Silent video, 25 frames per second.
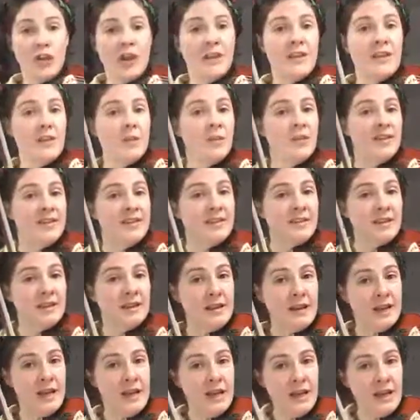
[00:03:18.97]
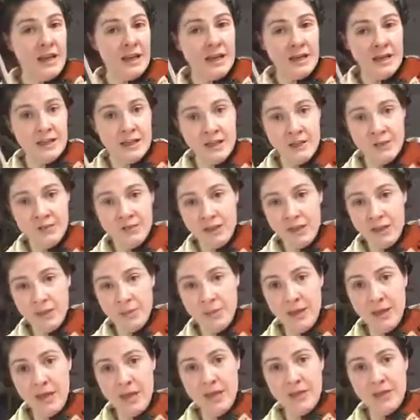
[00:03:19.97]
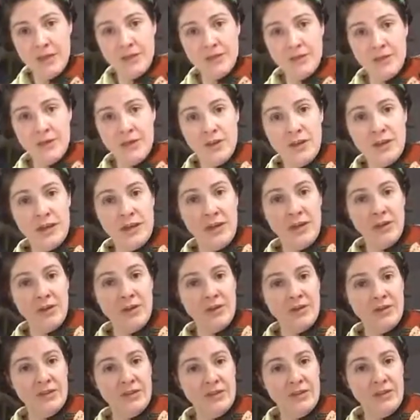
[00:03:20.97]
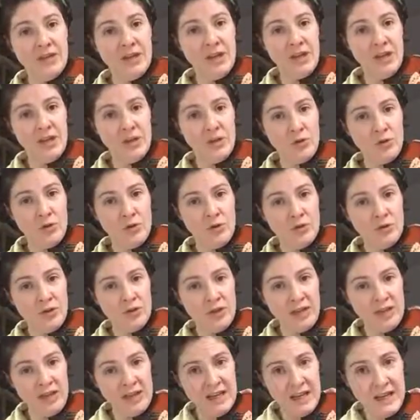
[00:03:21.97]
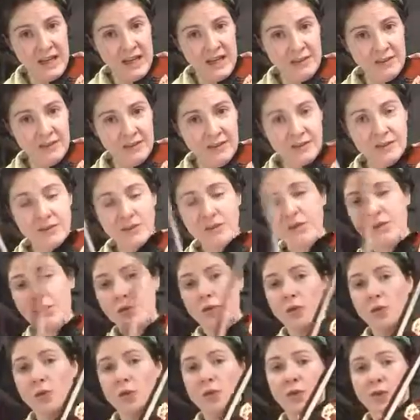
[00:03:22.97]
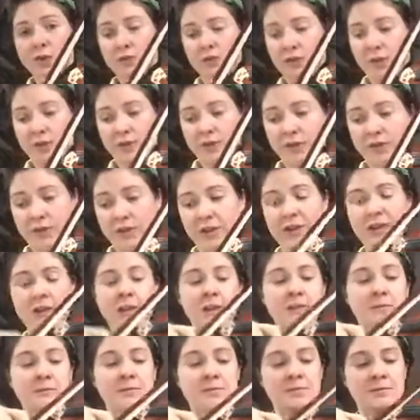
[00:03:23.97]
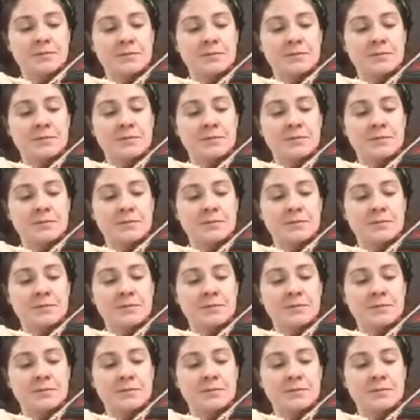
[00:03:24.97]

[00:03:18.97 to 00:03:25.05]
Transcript: And then we slide our finger back so that now it snuggles next to the first finger.